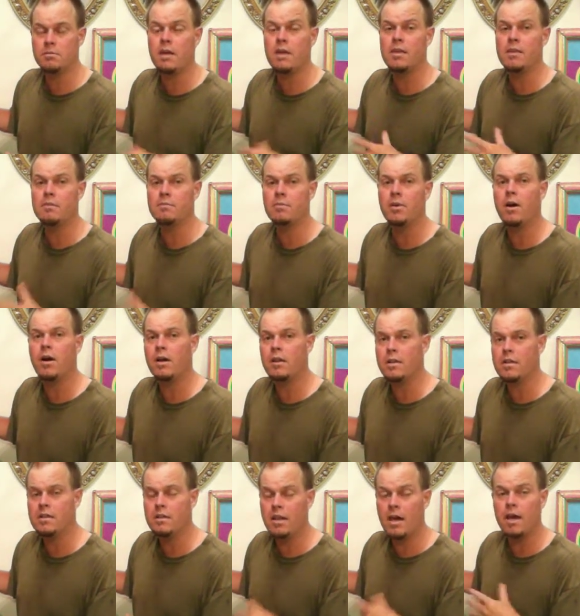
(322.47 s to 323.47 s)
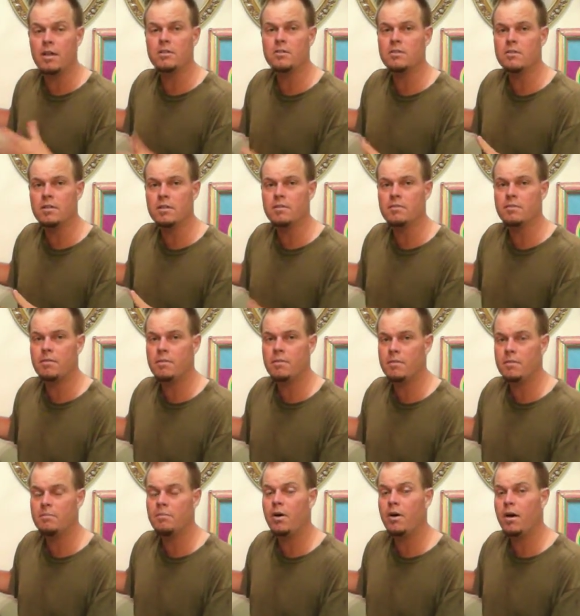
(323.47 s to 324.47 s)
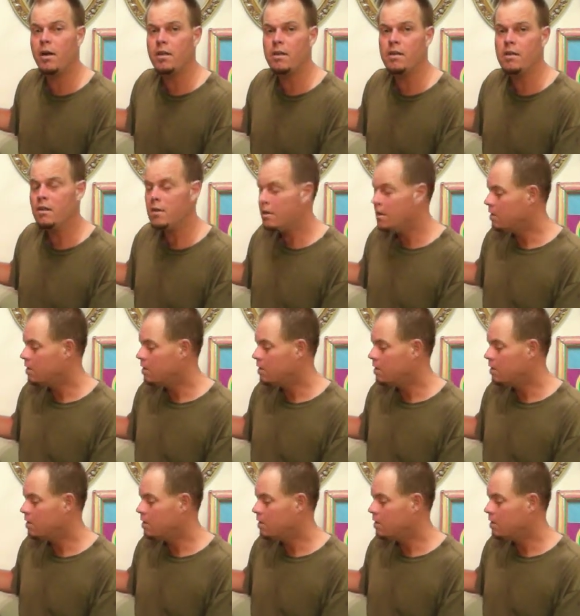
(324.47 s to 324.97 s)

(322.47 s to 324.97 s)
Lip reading: in the body naturally from the body.